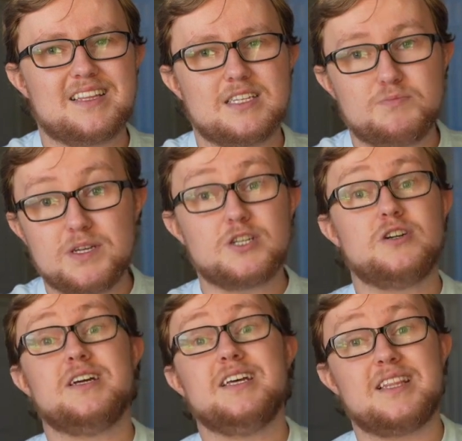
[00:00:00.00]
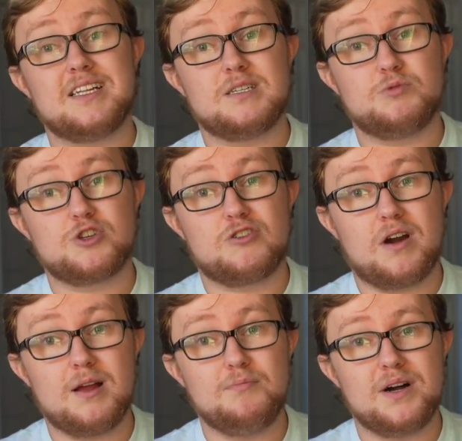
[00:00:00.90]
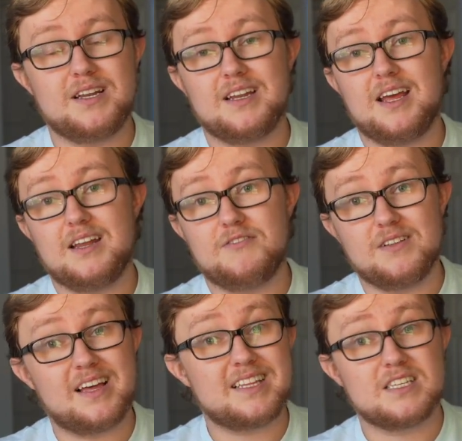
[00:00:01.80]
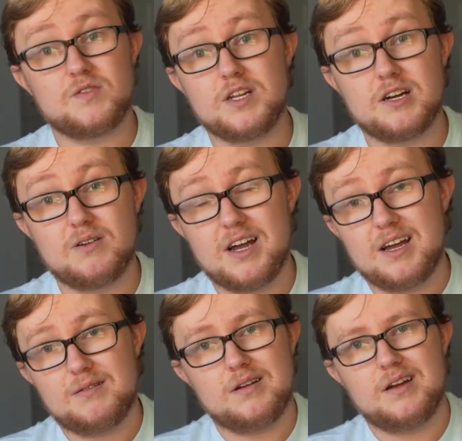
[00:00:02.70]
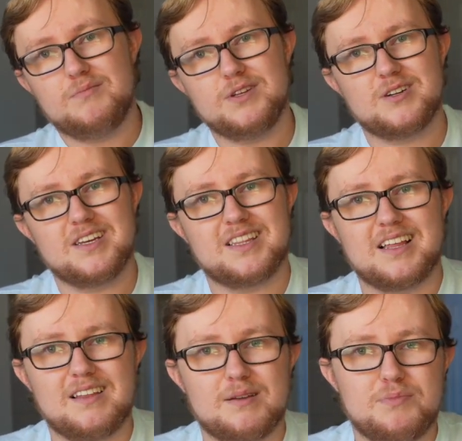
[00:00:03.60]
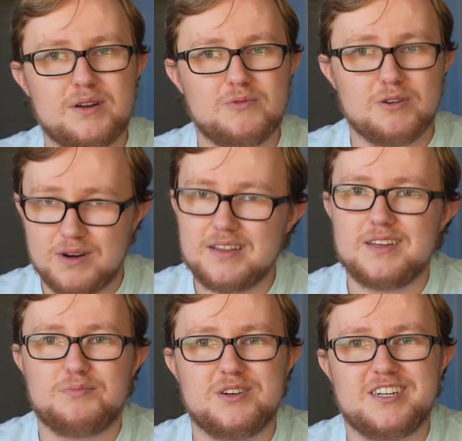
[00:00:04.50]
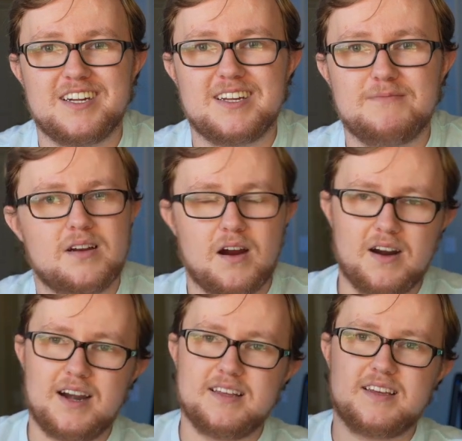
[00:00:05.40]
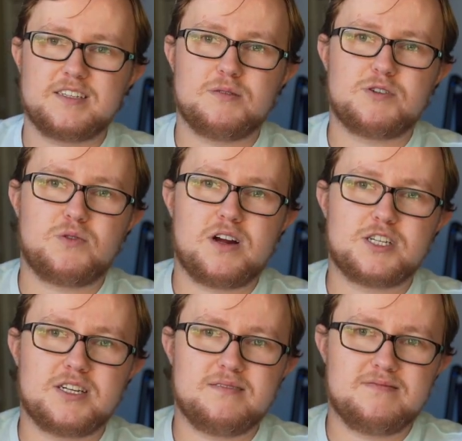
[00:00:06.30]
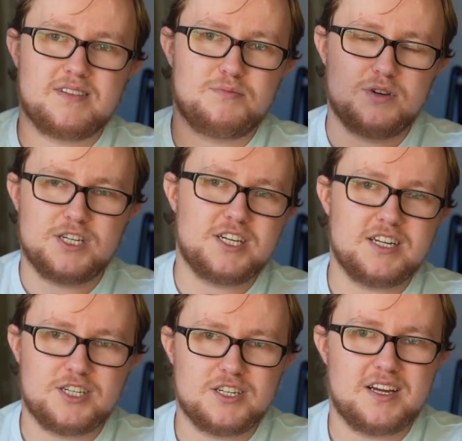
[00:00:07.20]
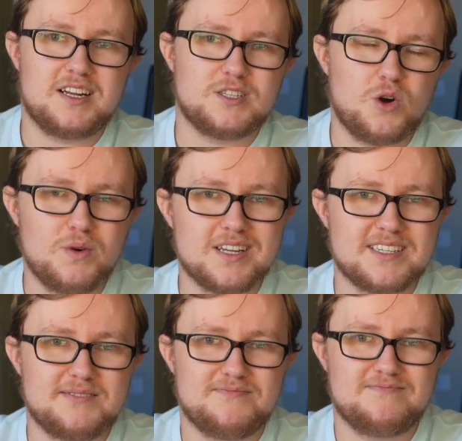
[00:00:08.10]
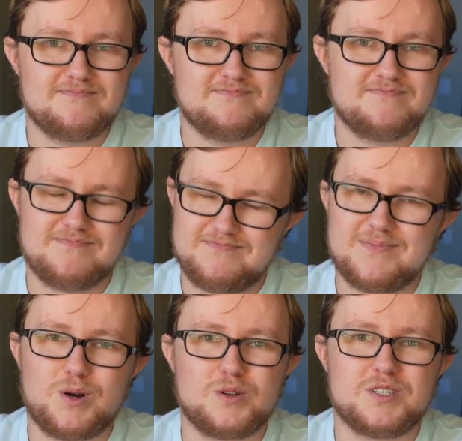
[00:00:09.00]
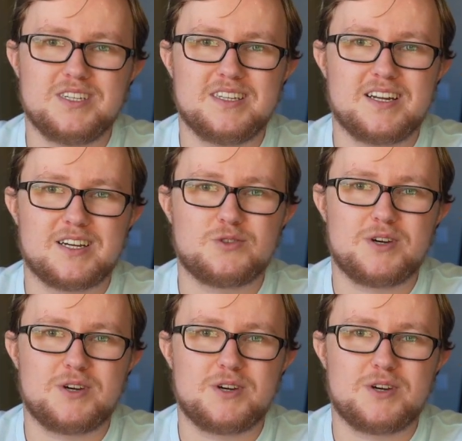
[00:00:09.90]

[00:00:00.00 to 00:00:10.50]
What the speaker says: this, be sure to hit that subscribe button. And if you like this video, be sure to hit that like button. We'd greatly appreciate it. Alrighty, thanks so much for watching. Appreciate you. And as always, I'll see you in the next